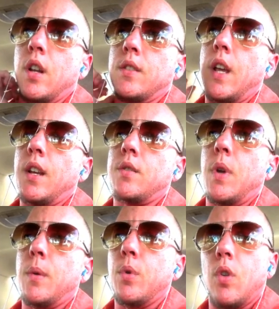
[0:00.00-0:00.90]
It takes
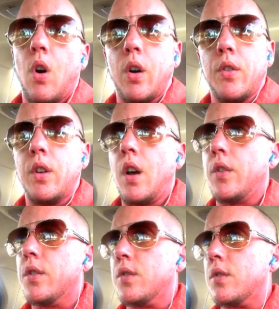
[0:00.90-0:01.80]
people longer than
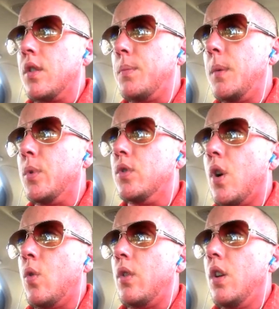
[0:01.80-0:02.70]
others, and some people
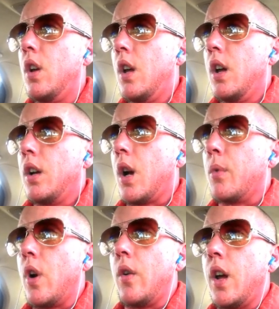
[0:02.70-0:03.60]
don't
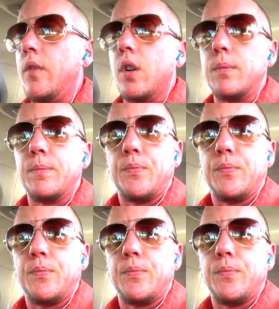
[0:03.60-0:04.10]
come around ever.